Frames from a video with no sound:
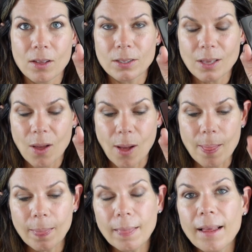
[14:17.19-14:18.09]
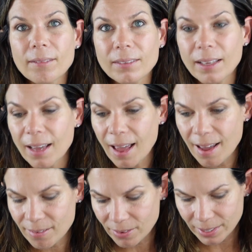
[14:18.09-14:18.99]
So a lovely
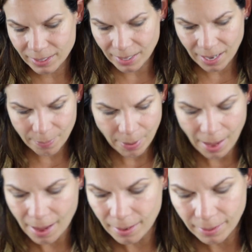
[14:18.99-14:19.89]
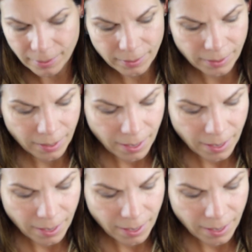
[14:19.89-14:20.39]
everyday palette.